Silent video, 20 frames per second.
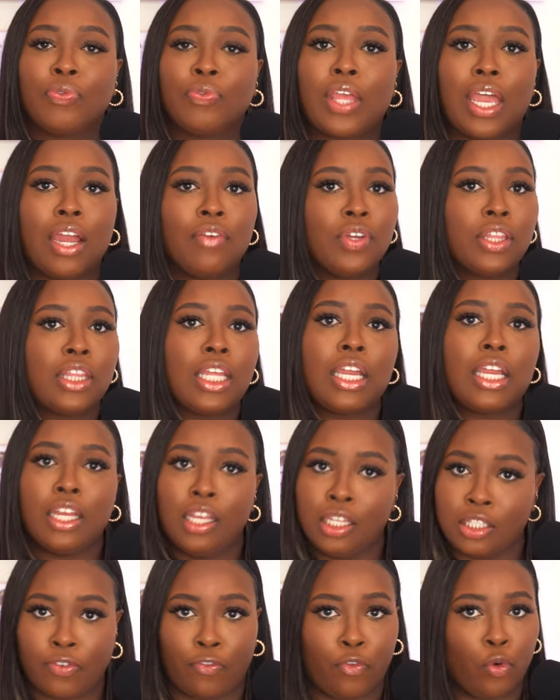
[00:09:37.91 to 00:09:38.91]
Everything
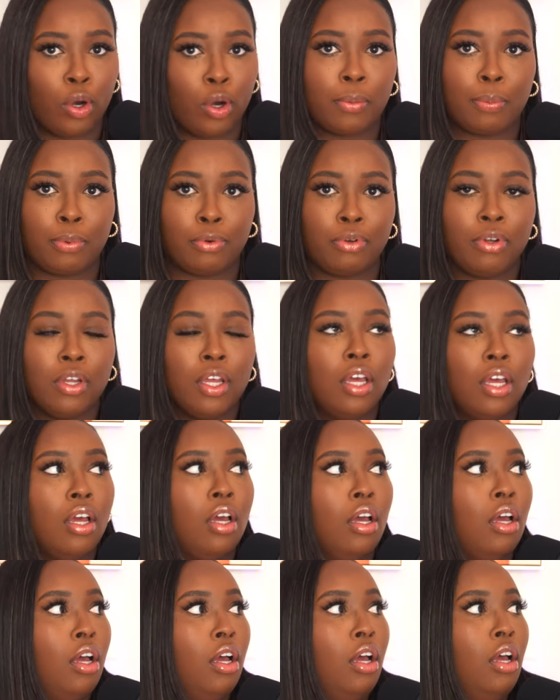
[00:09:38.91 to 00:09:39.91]
is affordable.
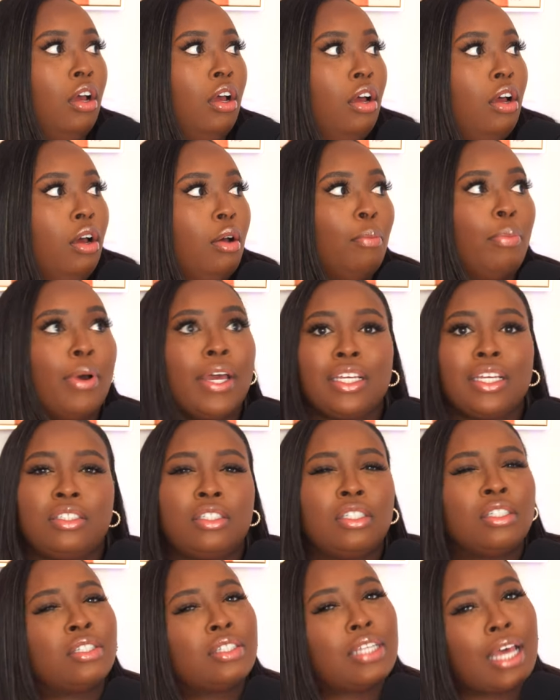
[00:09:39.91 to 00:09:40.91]
But it's
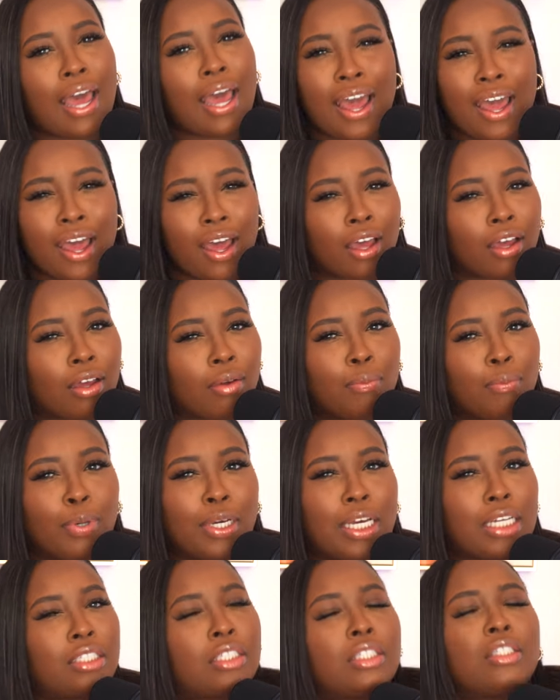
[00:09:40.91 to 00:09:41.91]
just time
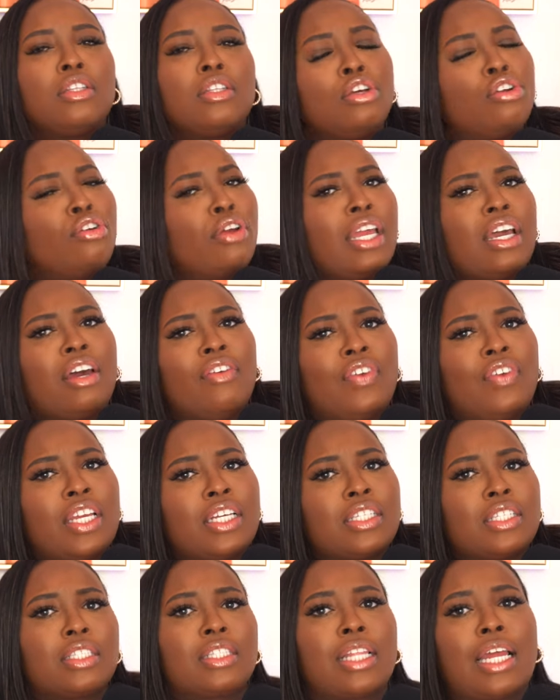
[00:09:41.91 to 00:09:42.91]
because there's little
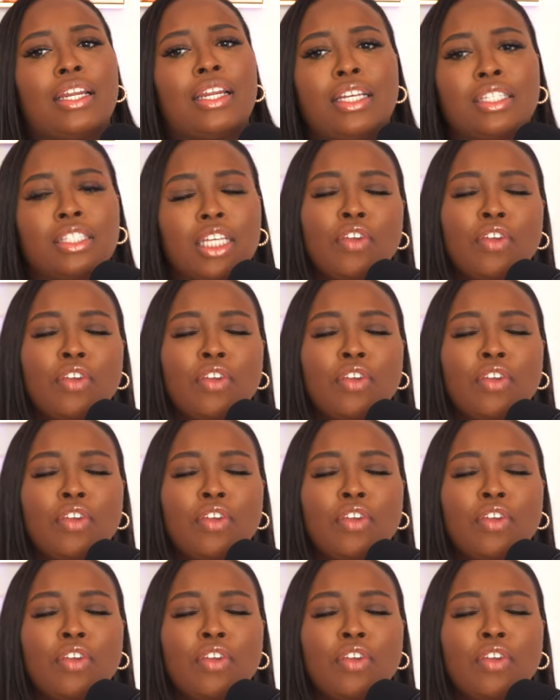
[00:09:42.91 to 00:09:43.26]
inconveniences like this,